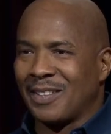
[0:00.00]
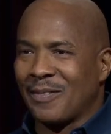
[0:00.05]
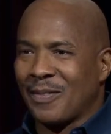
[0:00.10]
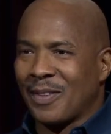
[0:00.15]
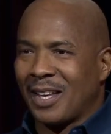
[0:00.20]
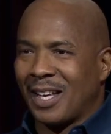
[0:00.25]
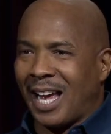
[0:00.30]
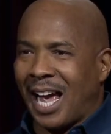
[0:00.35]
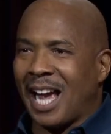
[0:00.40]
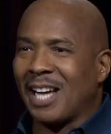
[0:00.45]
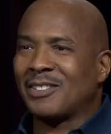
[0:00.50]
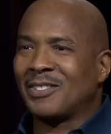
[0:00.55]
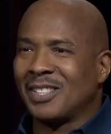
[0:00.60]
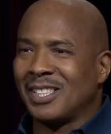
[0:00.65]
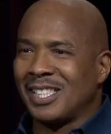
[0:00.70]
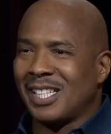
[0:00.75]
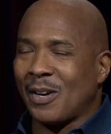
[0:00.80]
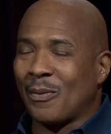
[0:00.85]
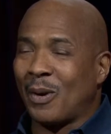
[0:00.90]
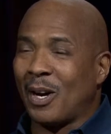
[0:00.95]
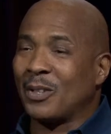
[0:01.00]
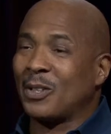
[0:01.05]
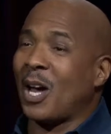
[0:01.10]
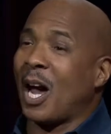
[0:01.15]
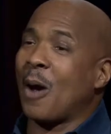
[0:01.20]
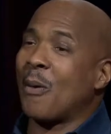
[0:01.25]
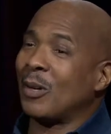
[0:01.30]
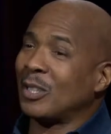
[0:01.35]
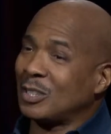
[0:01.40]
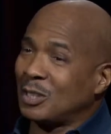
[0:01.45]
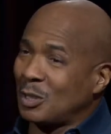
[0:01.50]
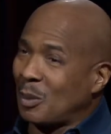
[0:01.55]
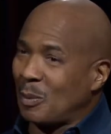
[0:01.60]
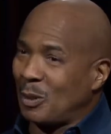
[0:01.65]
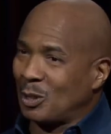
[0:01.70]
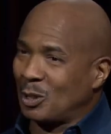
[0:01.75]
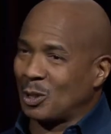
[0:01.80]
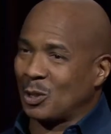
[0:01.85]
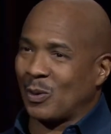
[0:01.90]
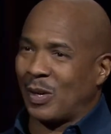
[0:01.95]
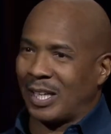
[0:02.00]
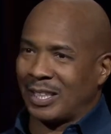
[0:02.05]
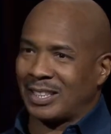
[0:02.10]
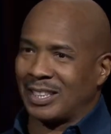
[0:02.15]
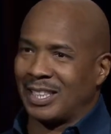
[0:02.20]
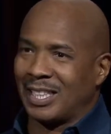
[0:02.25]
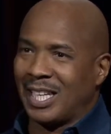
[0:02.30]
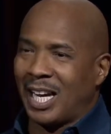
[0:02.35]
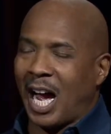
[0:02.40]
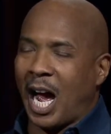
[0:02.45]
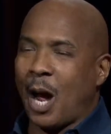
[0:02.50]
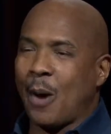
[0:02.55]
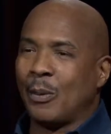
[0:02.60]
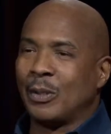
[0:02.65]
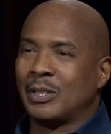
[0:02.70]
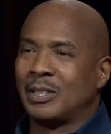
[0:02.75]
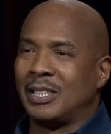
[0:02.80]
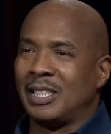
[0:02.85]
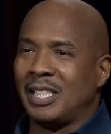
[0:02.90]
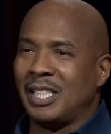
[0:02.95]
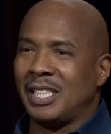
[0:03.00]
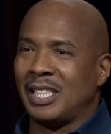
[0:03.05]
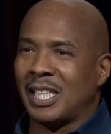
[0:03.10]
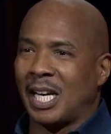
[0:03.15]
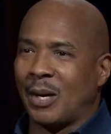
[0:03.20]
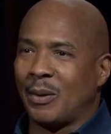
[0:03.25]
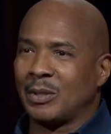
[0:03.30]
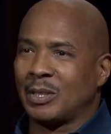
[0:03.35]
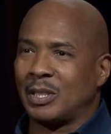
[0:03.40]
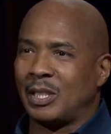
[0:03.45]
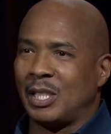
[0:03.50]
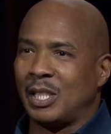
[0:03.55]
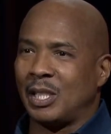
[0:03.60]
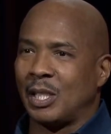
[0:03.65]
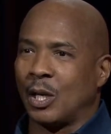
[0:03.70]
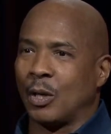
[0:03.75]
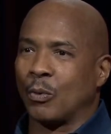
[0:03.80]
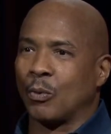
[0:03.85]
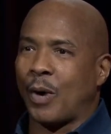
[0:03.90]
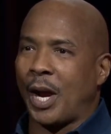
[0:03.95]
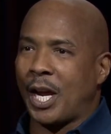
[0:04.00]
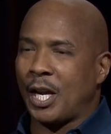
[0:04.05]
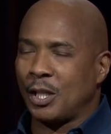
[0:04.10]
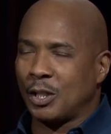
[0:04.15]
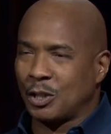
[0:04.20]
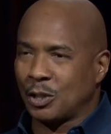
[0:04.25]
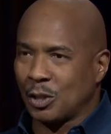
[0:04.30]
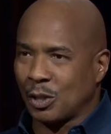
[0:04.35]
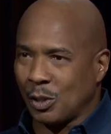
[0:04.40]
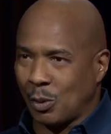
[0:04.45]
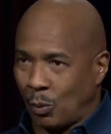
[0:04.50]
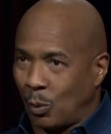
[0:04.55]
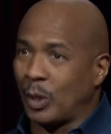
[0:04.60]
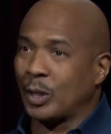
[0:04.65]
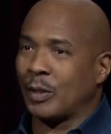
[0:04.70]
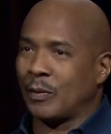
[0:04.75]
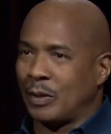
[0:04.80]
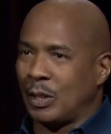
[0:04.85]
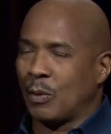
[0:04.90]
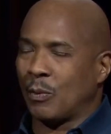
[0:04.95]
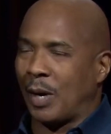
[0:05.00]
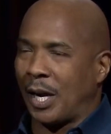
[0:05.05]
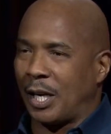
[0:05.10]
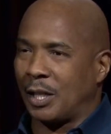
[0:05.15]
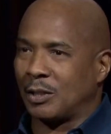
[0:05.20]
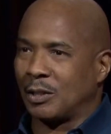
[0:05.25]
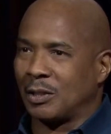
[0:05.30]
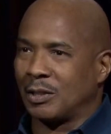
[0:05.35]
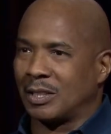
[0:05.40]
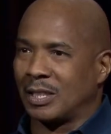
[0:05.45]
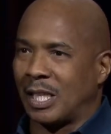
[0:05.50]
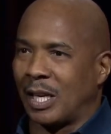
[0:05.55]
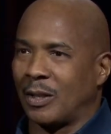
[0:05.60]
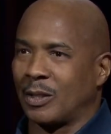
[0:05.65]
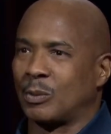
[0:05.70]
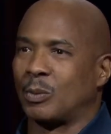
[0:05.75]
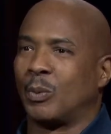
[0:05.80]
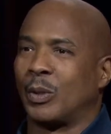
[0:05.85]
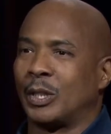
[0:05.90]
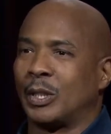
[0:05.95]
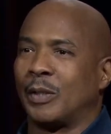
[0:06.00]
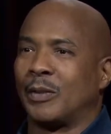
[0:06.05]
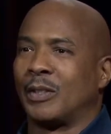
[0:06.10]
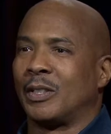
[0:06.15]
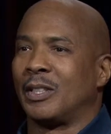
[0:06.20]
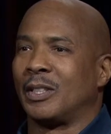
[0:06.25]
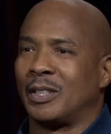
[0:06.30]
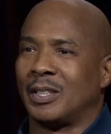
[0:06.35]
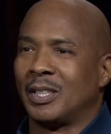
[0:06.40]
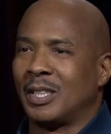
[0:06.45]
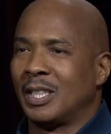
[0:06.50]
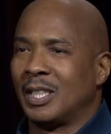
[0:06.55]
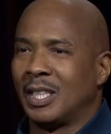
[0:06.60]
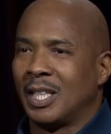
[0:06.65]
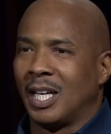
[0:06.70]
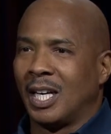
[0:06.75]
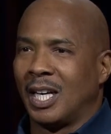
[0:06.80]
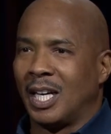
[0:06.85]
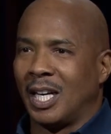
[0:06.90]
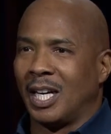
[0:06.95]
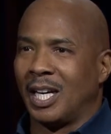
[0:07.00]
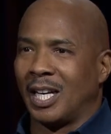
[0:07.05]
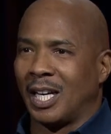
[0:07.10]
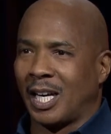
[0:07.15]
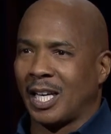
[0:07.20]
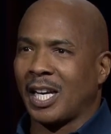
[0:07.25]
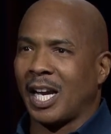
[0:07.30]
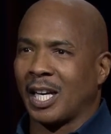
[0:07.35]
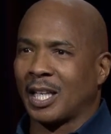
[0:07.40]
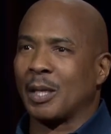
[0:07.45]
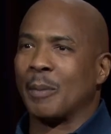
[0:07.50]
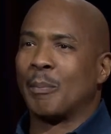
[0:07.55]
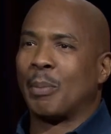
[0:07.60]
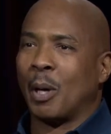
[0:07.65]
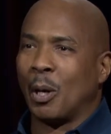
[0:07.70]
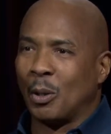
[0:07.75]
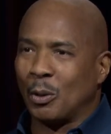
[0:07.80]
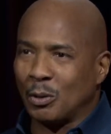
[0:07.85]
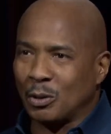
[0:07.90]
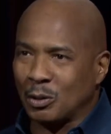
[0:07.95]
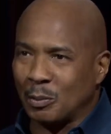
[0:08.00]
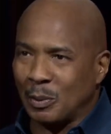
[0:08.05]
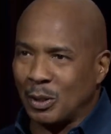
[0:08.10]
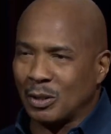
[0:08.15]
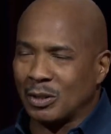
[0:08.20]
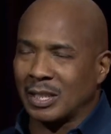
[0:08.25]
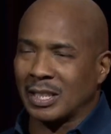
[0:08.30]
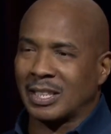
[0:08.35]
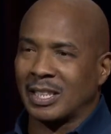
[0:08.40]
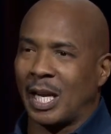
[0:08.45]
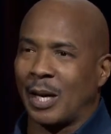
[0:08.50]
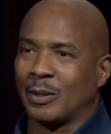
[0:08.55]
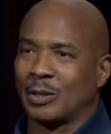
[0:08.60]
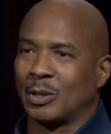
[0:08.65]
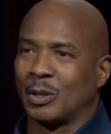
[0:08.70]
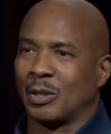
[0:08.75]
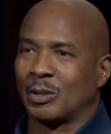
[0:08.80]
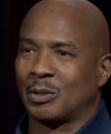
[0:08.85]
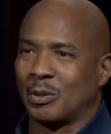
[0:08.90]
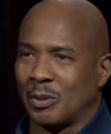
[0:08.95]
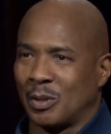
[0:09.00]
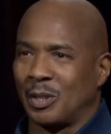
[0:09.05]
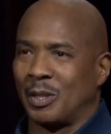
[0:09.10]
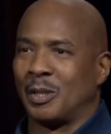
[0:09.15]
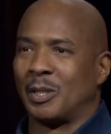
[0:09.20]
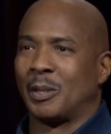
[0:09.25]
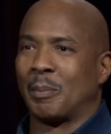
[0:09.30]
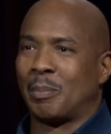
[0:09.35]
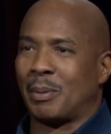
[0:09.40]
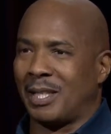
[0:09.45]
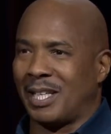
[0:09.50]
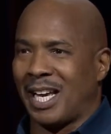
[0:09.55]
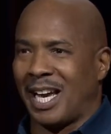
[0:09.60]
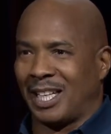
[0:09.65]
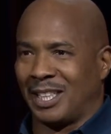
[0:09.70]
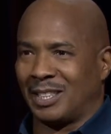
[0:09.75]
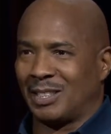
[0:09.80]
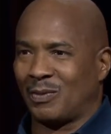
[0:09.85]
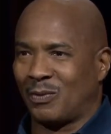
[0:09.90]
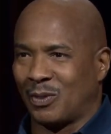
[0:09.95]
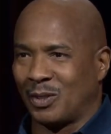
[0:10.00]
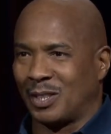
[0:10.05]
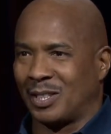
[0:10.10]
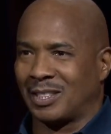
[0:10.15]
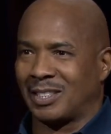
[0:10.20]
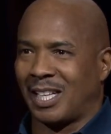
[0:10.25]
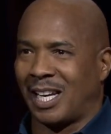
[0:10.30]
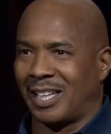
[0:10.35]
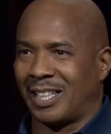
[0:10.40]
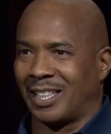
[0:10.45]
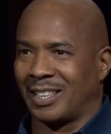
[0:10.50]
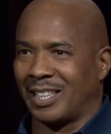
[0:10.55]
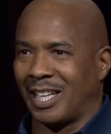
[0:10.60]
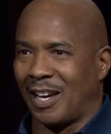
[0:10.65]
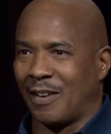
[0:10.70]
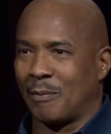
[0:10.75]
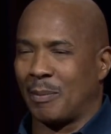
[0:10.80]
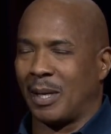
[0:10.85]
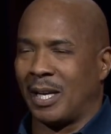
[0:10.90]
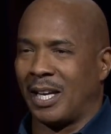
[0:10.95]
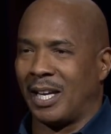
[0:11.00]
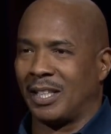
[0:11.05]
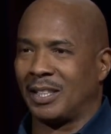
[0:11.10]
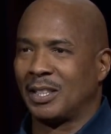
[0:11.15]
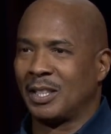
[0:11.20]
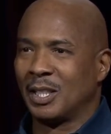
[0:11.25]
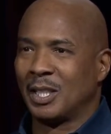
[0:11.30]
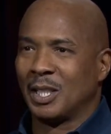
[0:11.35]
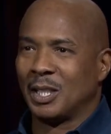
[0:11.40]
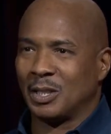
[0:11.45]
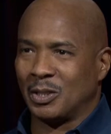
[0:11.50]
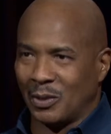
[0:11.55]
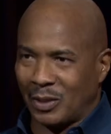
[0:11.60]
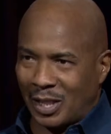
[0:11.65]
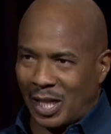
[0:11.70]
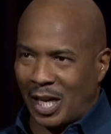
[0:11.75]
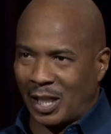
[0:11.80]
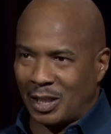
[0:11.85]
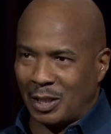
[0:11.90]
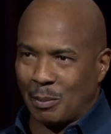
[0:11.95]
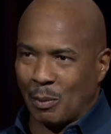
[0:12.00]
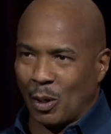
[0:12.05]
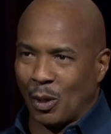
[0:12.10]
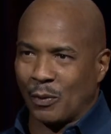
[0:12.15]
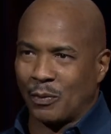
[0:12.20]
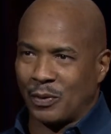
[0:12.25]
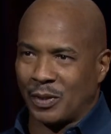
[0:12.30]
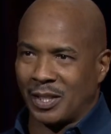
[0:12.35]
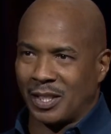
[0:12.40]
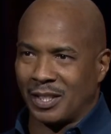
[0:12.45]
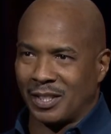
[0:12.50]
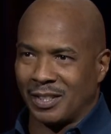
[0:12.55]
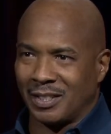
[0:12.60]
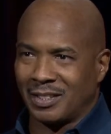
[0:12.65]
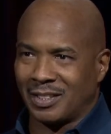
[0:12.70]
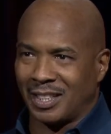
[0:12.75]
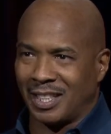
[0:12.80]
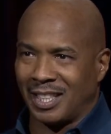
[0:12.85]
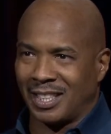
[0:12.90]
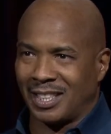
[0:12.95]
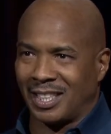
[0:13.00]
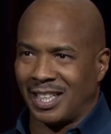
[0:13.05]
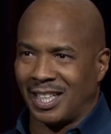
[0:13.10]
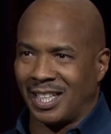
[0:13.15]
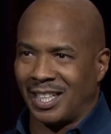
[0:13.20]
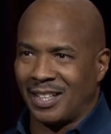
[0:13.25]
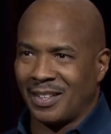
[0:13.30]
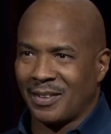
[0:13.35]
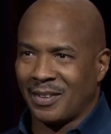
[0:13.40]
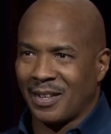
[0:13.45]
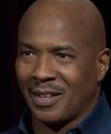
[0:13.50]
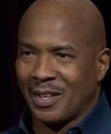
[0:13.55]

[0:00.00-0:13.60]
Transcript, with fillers: director. Actually, well, no, I wasn't the music director. You were not. I was the I was the arranger, one of the arrangers, and I was one of the uh, I, I, composed music, and I was also the the pianist for the Saturday Night Live band during the Eddie Murphy years. And, what was that uh, like?